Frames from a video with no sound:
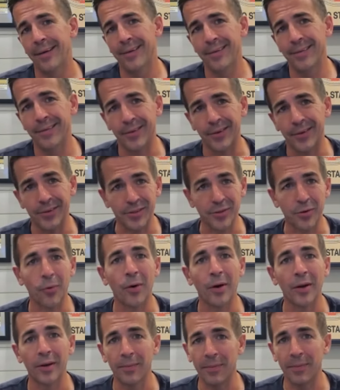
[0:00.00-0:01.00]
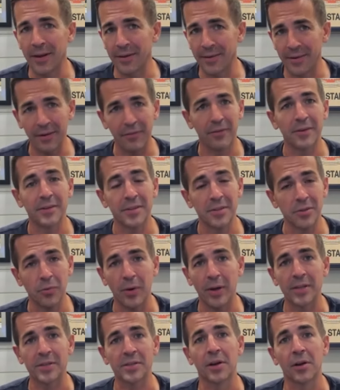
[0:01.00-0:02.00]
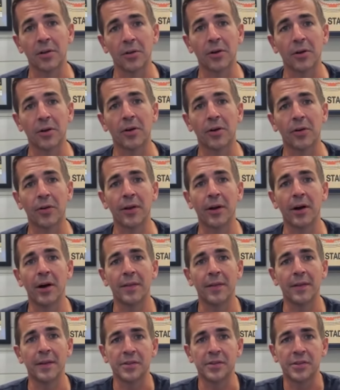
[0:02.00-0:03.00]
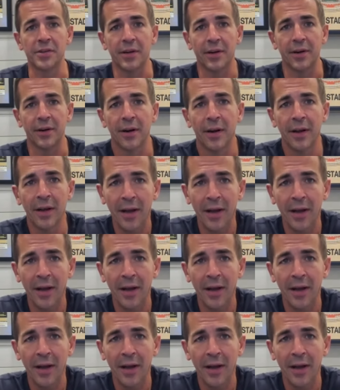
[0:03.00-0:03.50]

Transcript: There's going to be a difference in the way it's going to look early on this year.